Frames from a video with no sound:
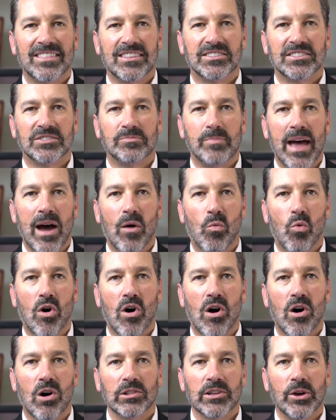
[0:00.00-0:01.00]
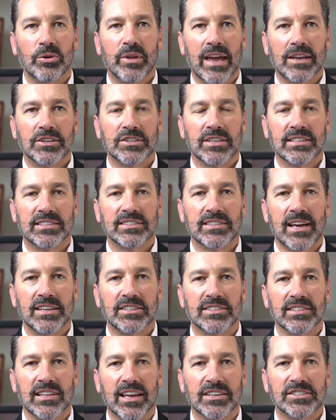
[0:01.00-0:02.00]
this is Matt Wall, Location and Site
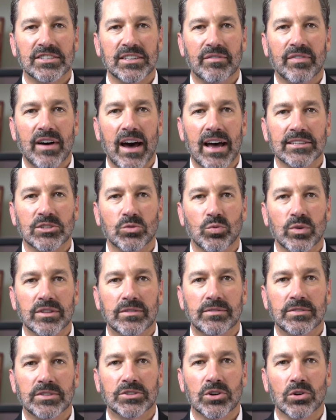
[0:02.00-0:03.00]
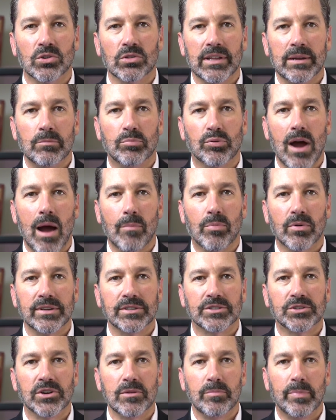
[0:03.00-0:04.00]
Selection Advisor with Sterling
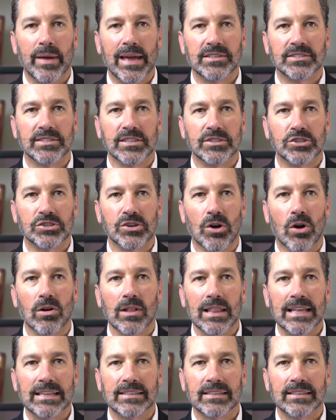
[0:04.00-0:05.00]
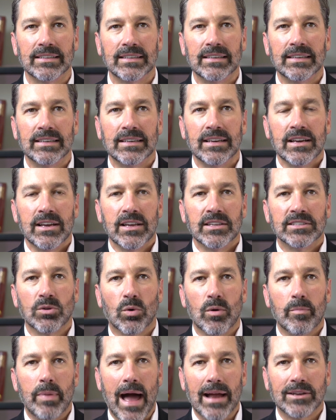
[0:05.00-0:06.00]
Properties Group based in Charlotte. So
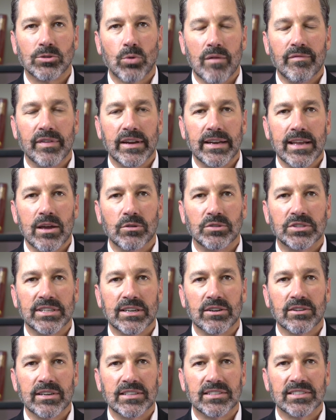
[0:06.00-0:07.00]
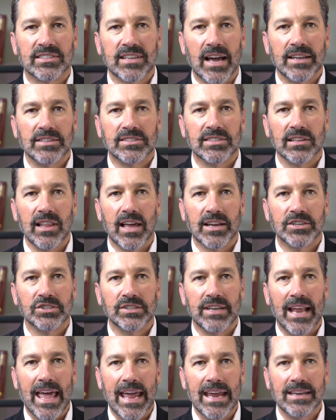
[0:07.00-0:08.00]
we're back to our video series, Site
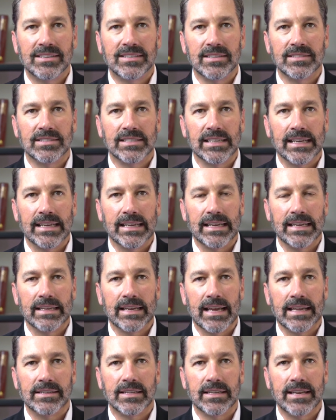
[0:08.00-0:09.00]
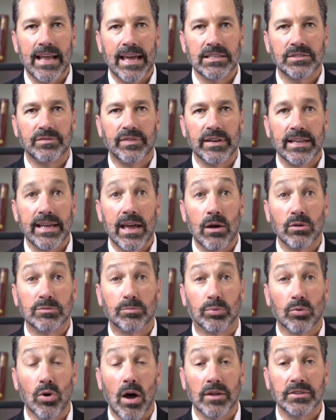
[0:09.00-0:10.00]
Selection A to Z, and today's video is
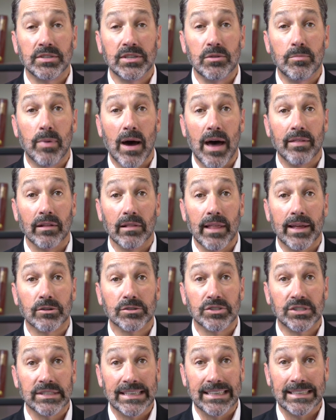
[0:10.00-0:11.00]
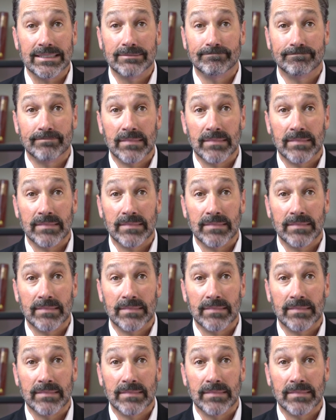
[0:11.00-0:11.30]
brought to you by the letter C.